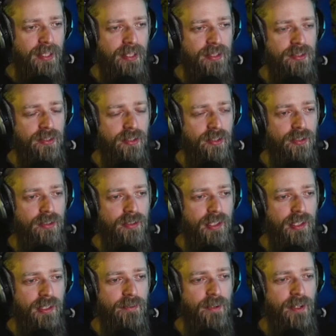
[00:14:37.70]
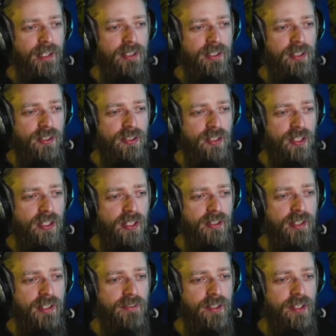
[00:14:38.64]
so if I just kind
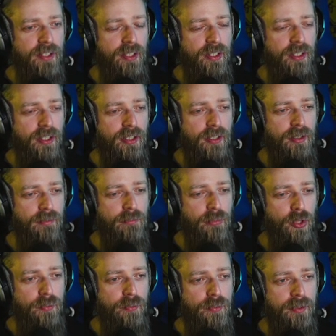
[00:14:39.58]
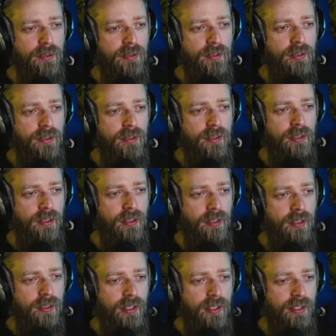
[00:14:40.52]
of give it a boop
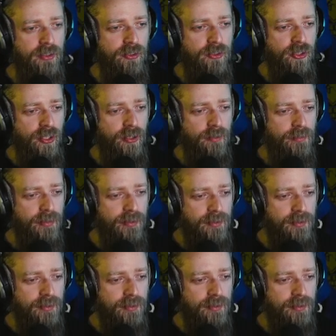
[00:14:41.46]
and jump,